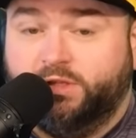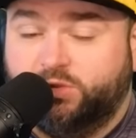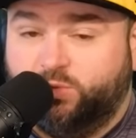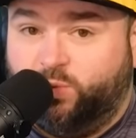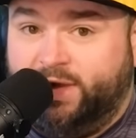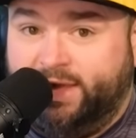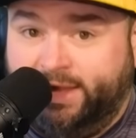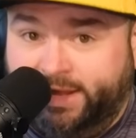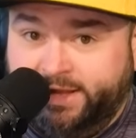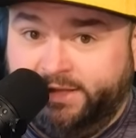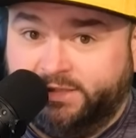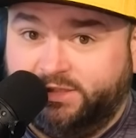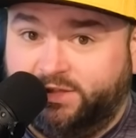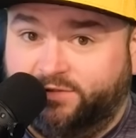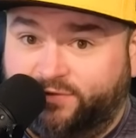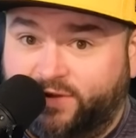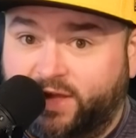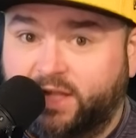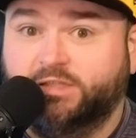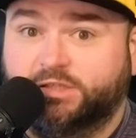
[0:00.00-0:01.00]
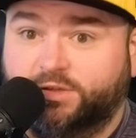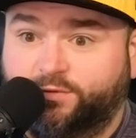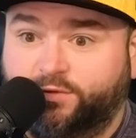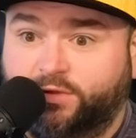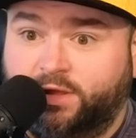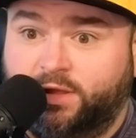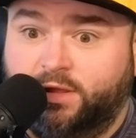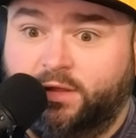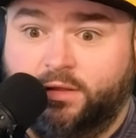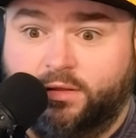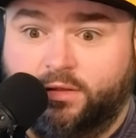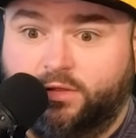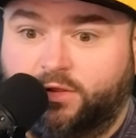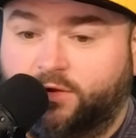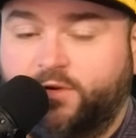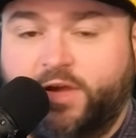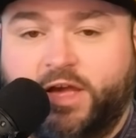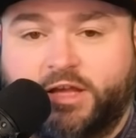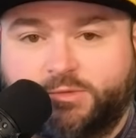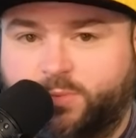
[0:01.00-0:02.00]
weakness defensively?
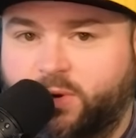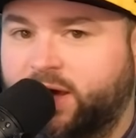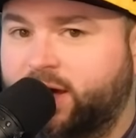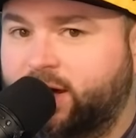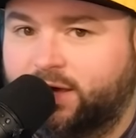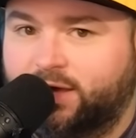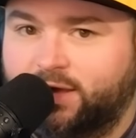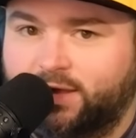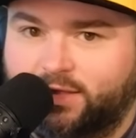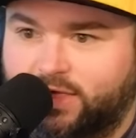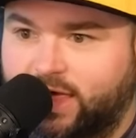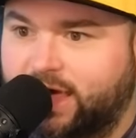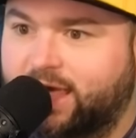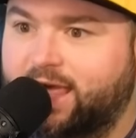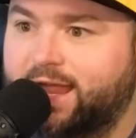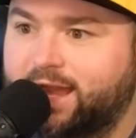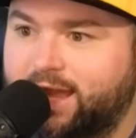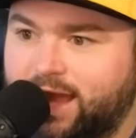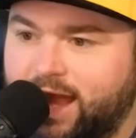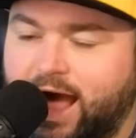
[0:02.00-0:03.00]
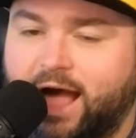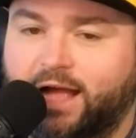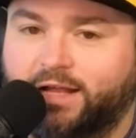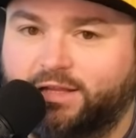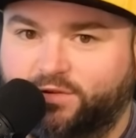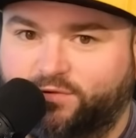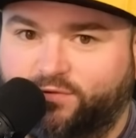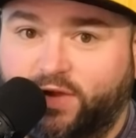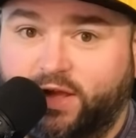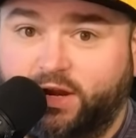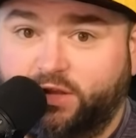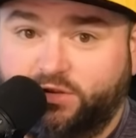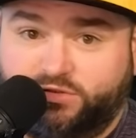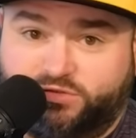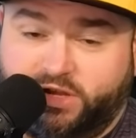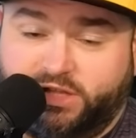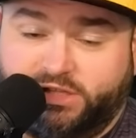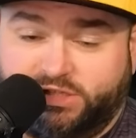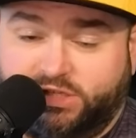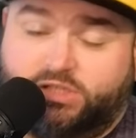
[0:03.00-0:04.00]
The fast break. They cannot defend in
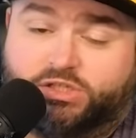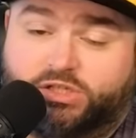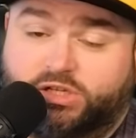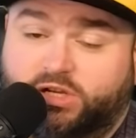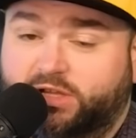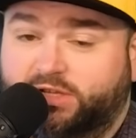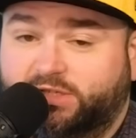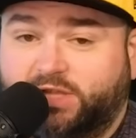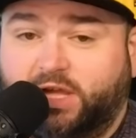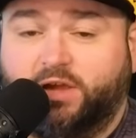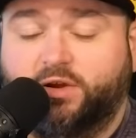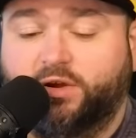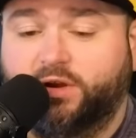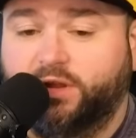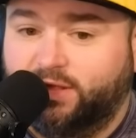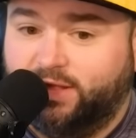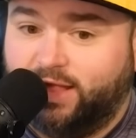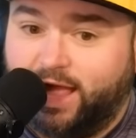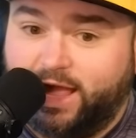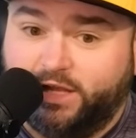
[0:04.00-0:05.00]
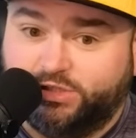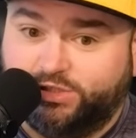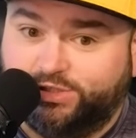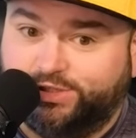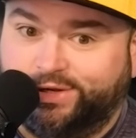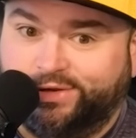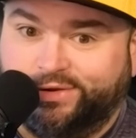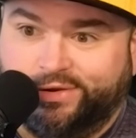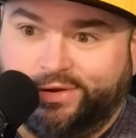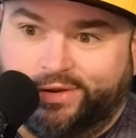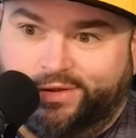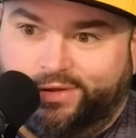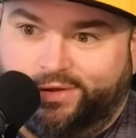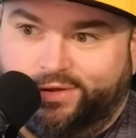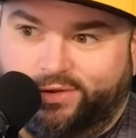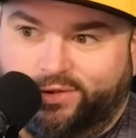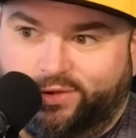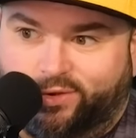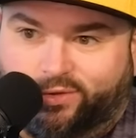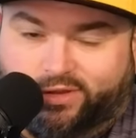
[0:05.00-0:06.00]
transition. At least they couldn't last year.
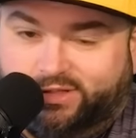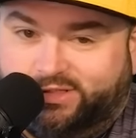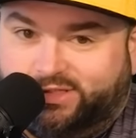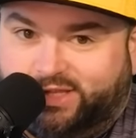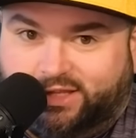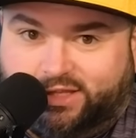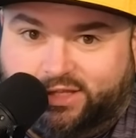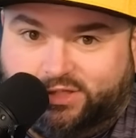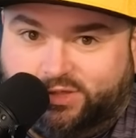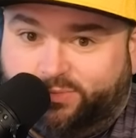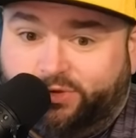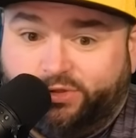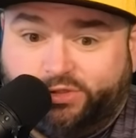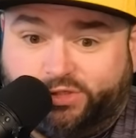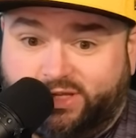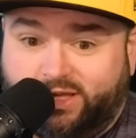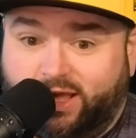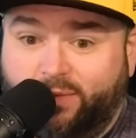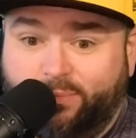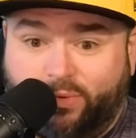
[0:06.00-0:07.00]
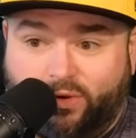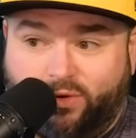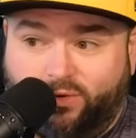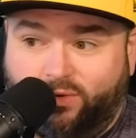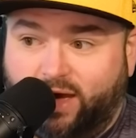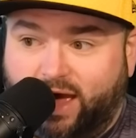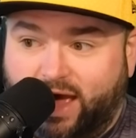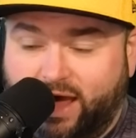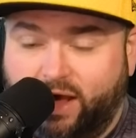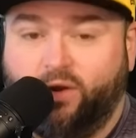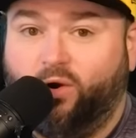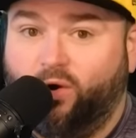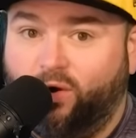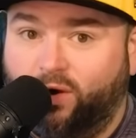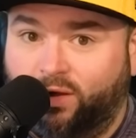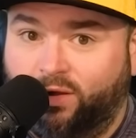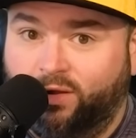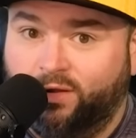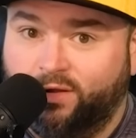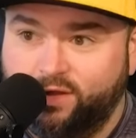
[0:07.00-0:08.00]
Golden State doesn't push the tempo at
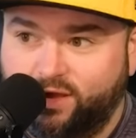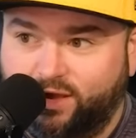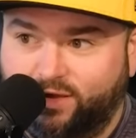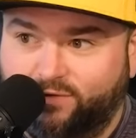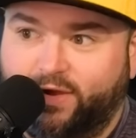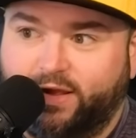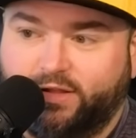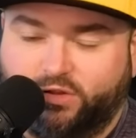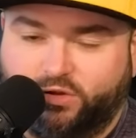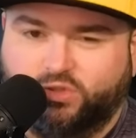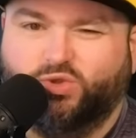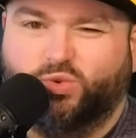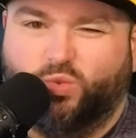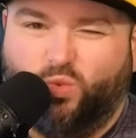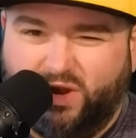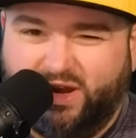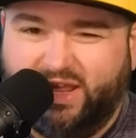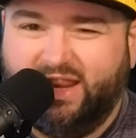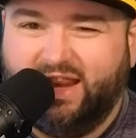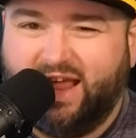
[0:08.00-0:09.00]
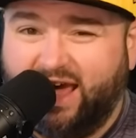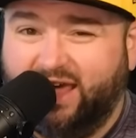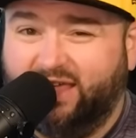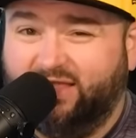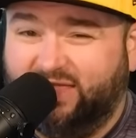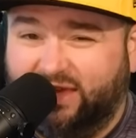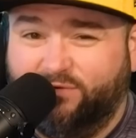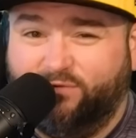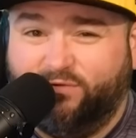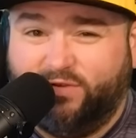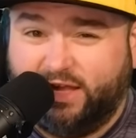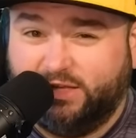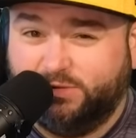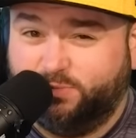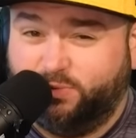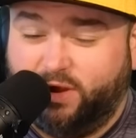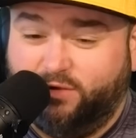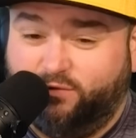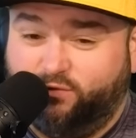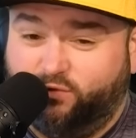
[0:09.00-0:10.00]
all. In fact, they're 29th in
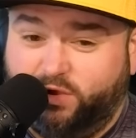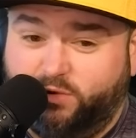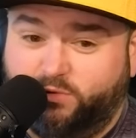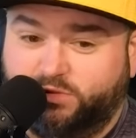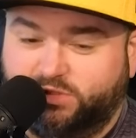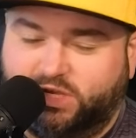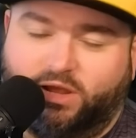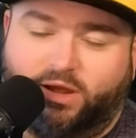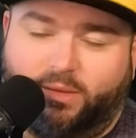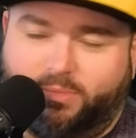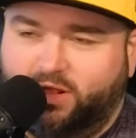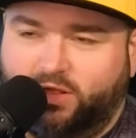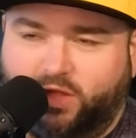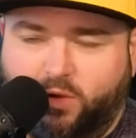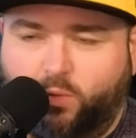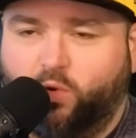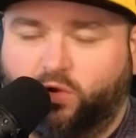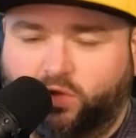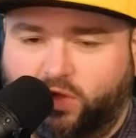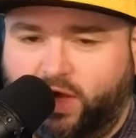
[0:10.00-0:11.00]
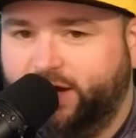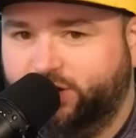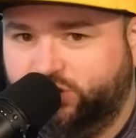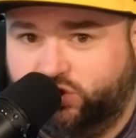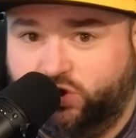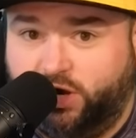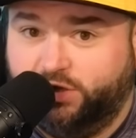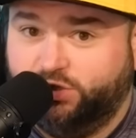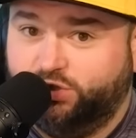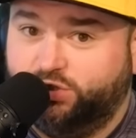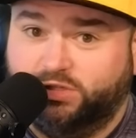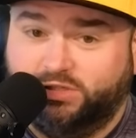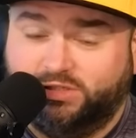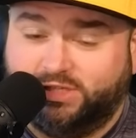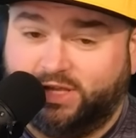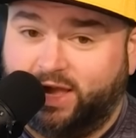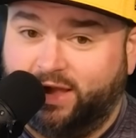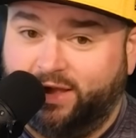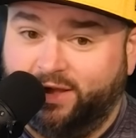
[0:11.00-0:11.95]
fast break frequency. I mean, they were last year, I should say.